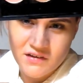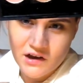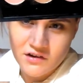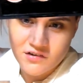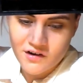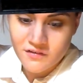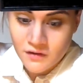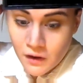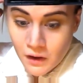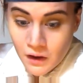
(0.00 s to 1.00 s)
eyeshadows.
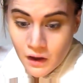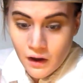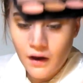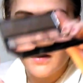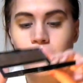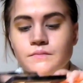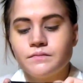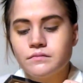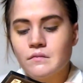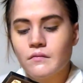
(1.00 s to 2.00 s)

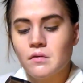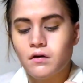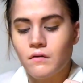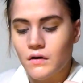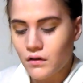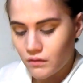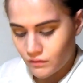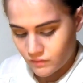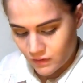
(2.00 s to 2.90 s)
I'm going to use